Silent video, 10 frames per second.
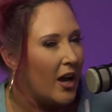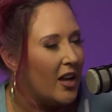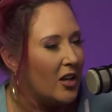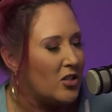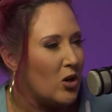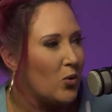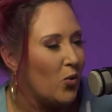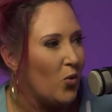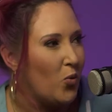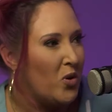so
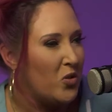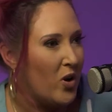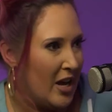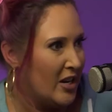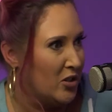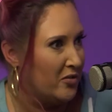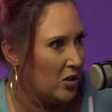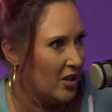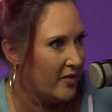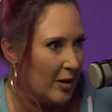with what I do for a
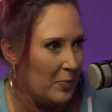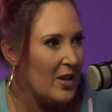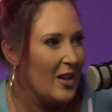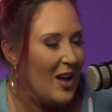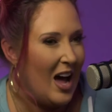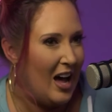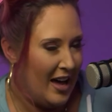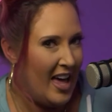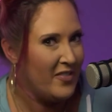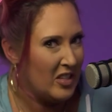living, I
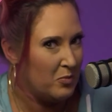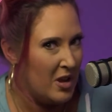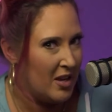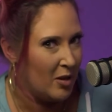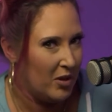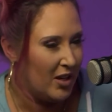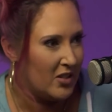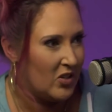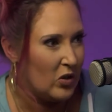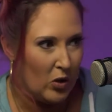have this makeup
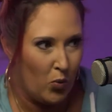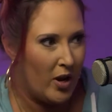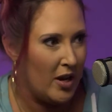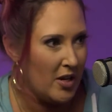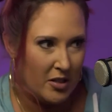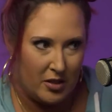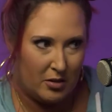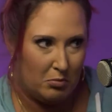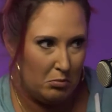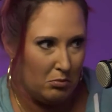kit that weighs
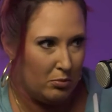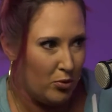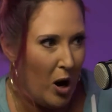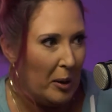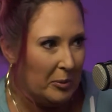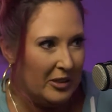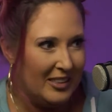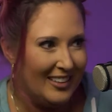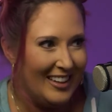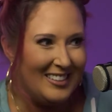probably
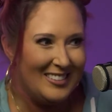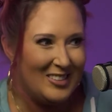like 60.